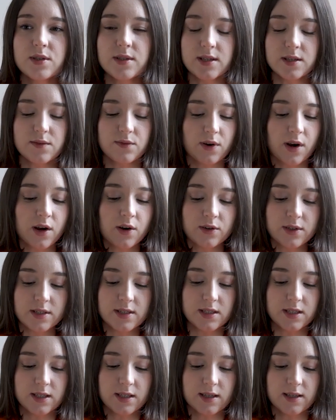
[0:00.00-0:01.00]
this
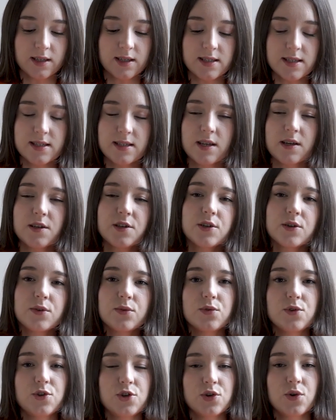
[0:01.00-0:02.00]
fragrance is such a
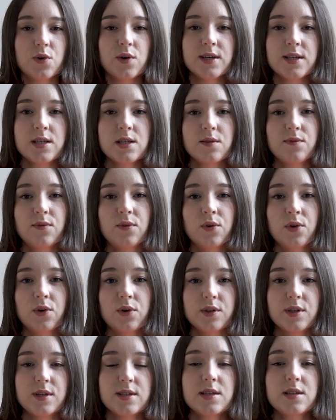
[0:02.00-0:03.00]
good choice for
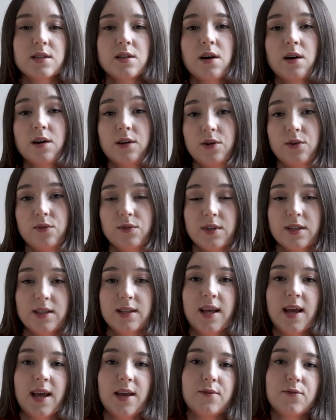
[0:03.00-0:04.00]
the start of the
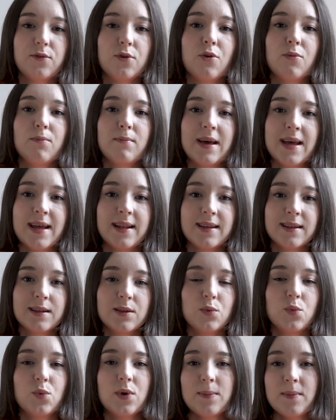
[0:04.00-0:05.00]
day for men
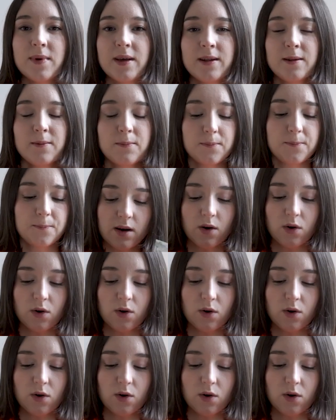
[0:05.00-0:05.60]
and women.